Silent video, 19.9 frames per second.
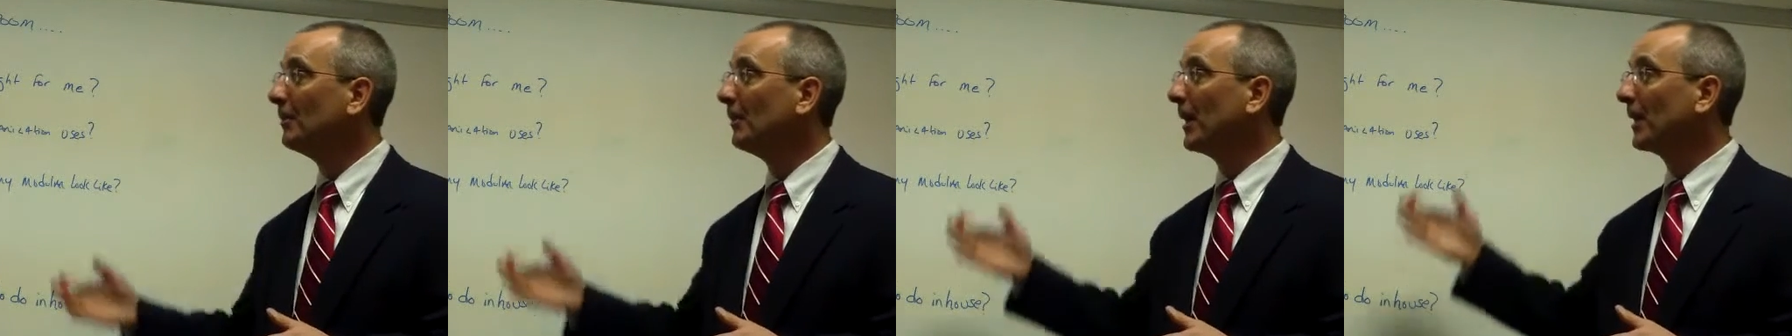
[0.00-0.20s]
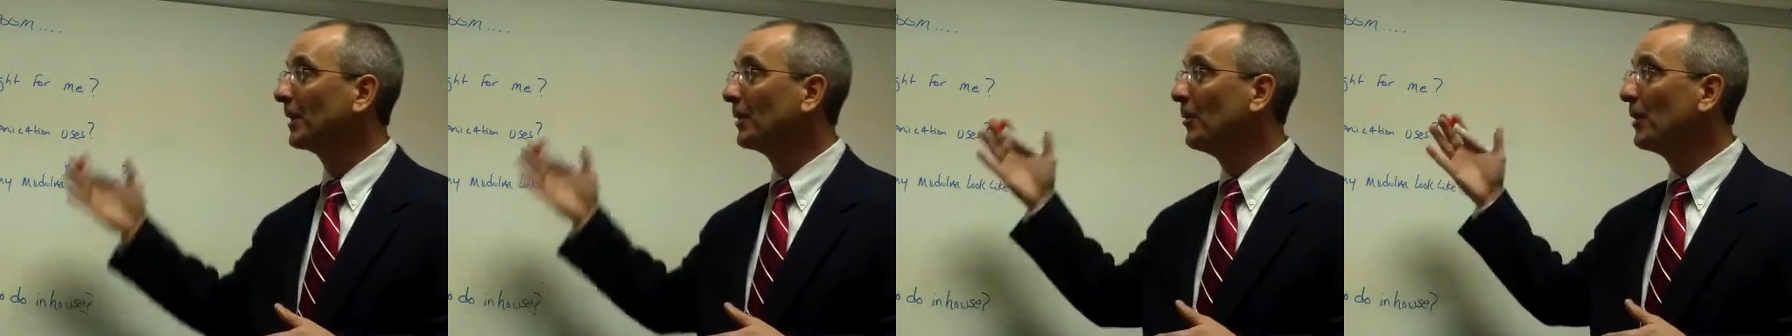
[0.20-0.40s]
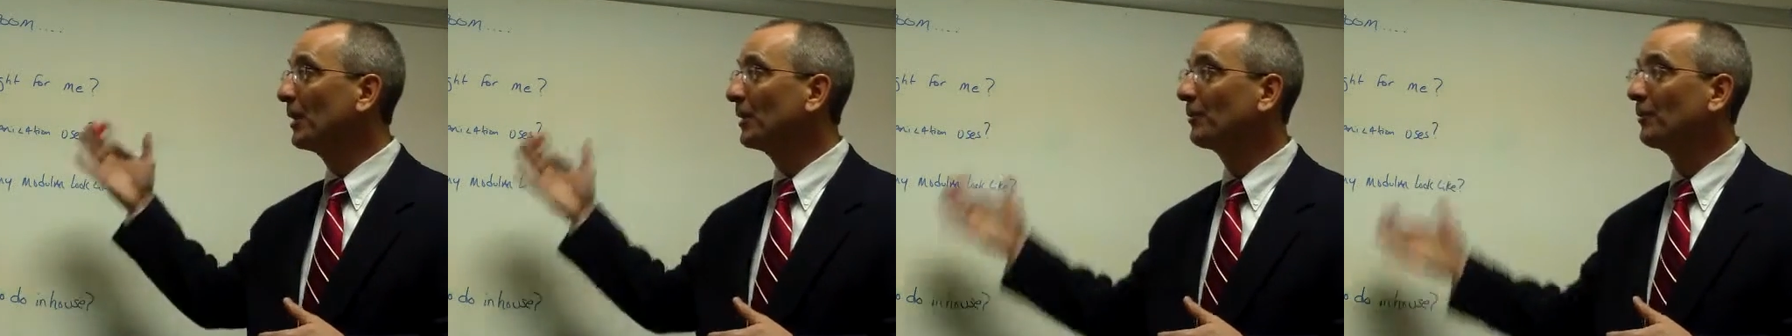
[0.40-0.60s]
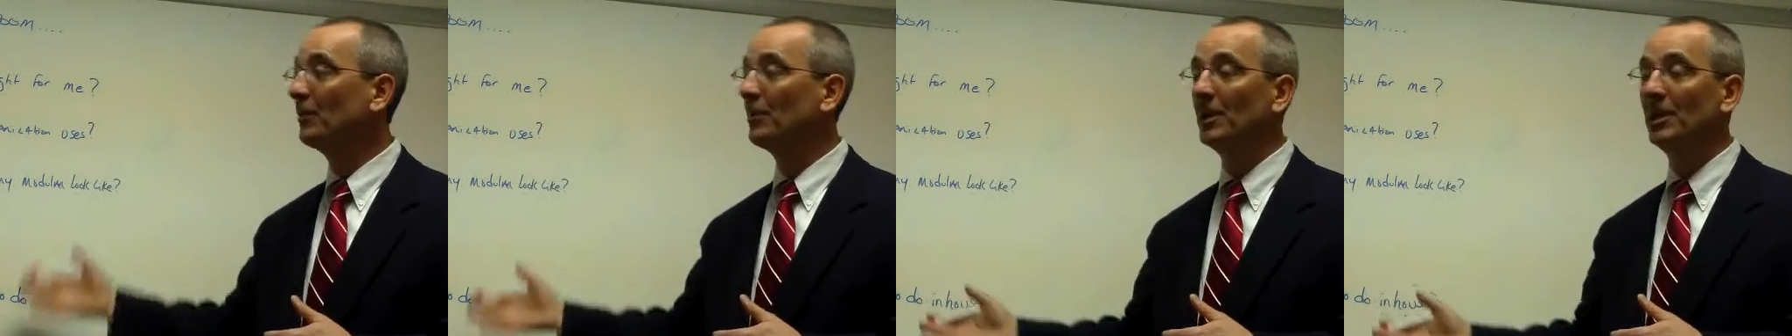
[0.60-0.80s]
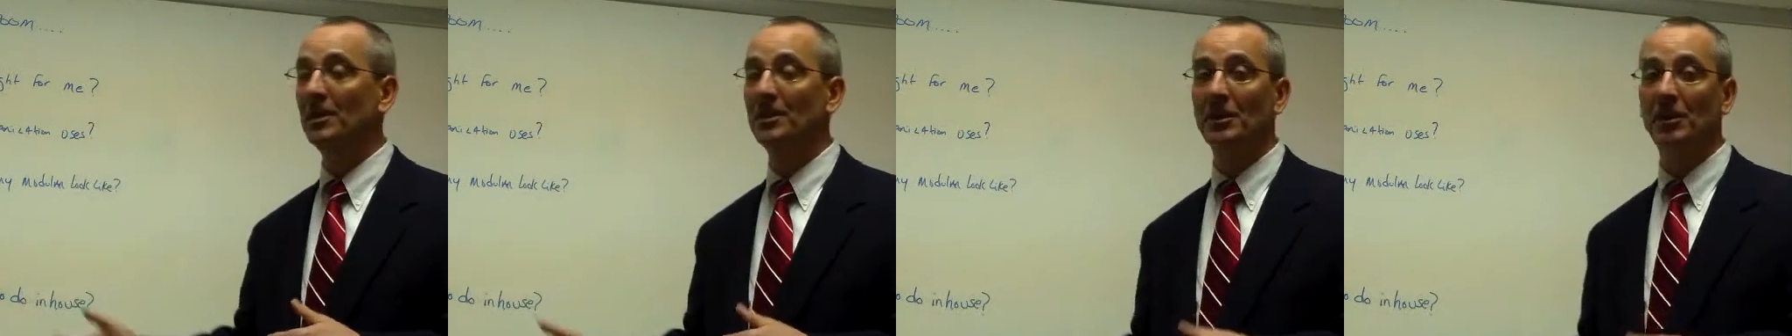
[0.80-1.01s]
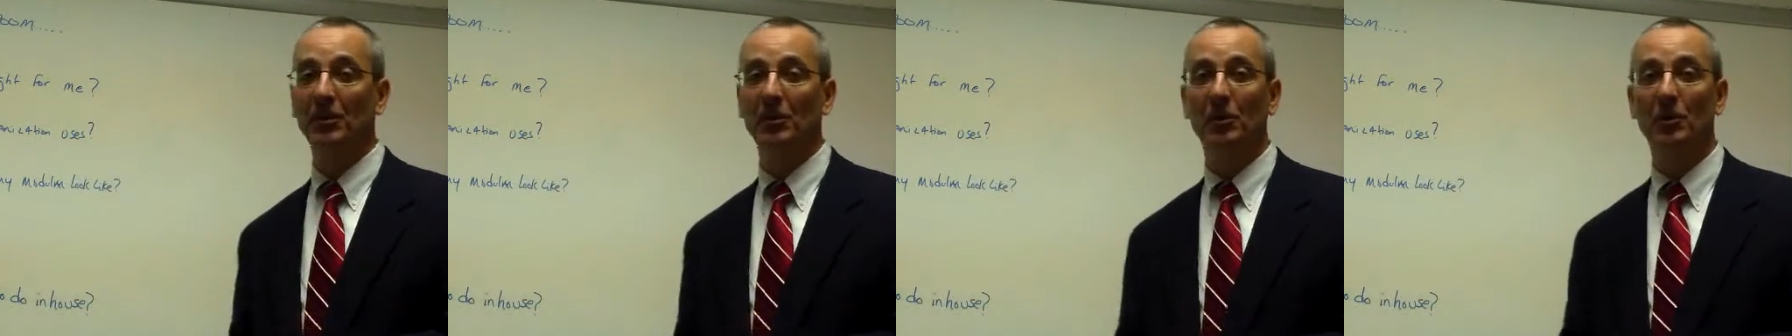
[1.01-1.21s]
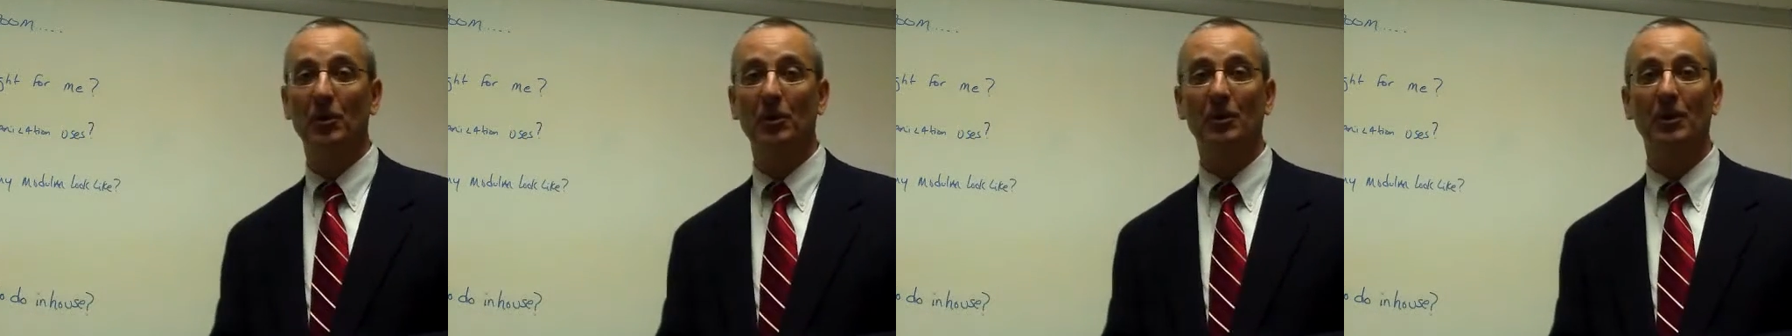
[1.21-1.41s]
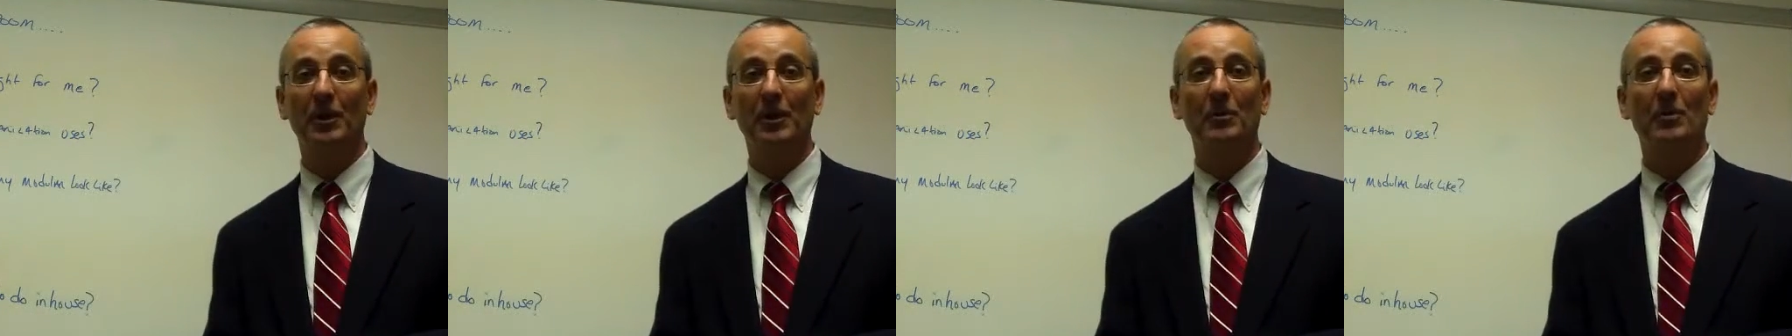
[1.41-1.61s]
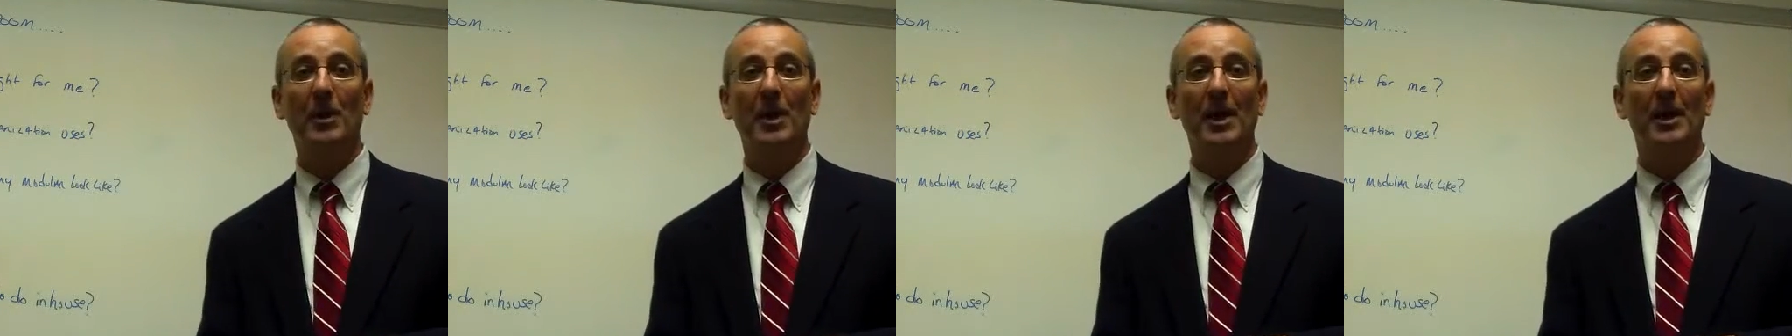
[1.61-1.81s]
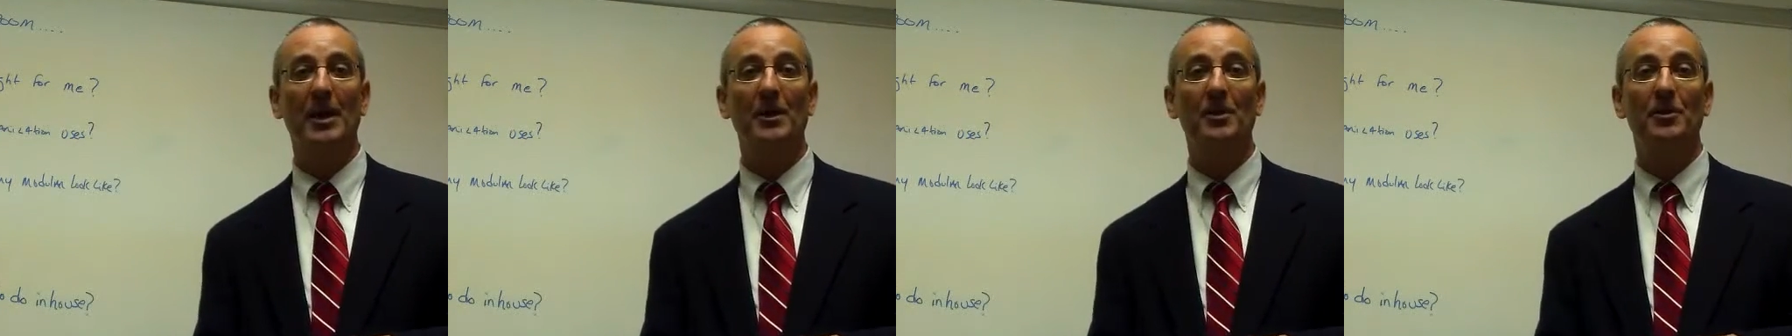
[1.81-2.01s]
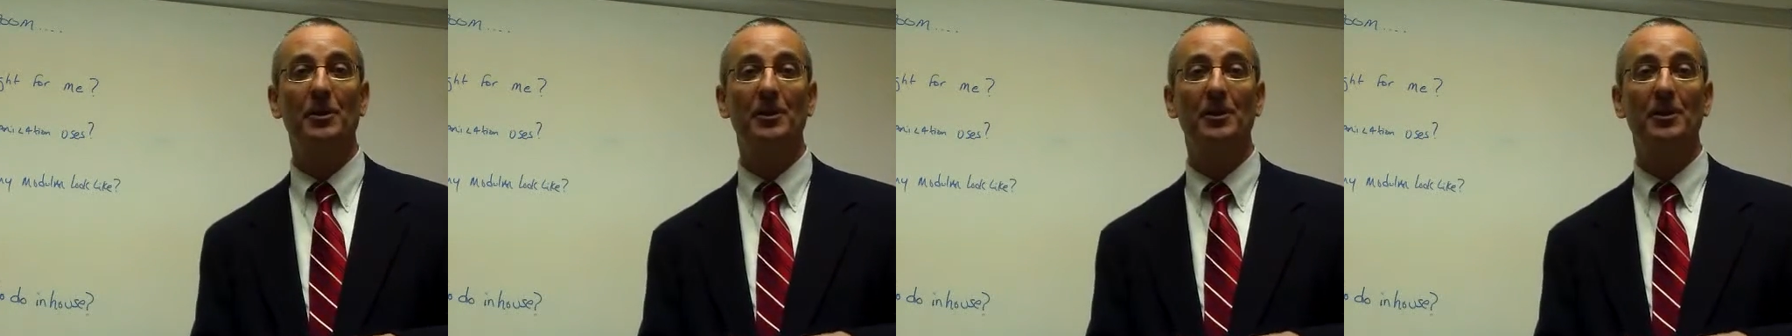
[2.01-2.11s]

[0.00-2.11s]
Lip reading: by going through these in an orderly way,